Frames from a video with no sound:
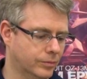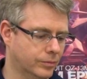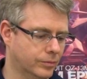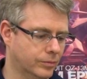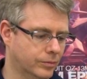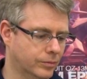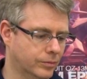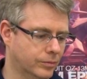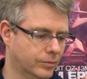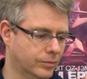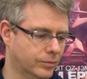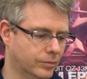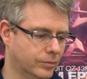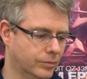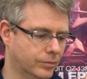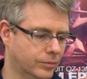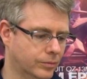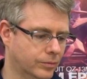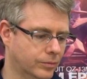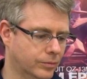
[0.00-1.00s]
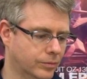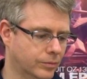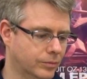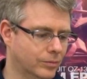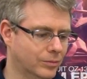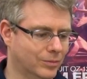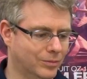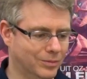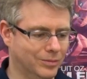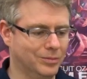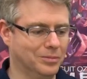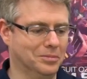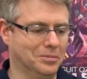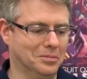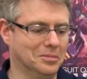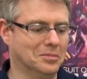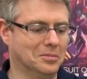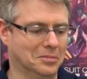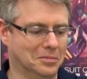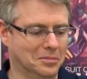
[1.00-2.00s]

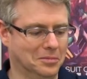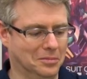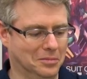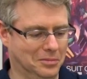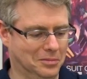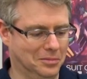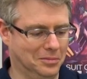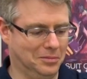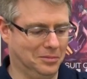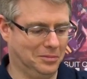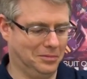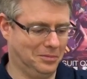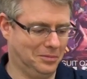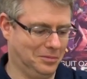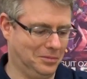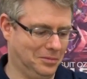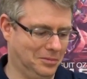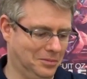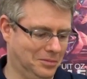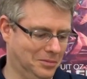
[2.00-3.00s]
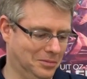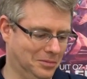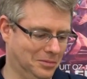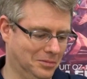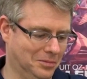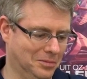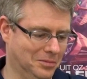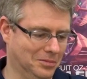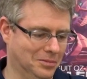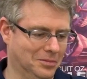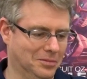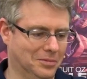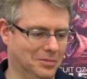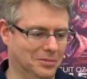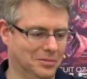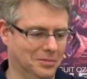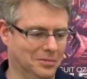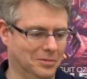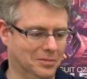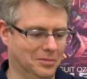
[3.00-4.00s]

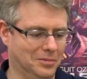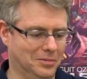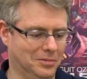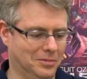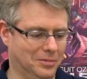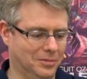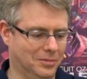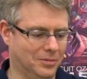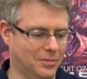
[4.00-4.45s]
No words are spoken by the person on screen.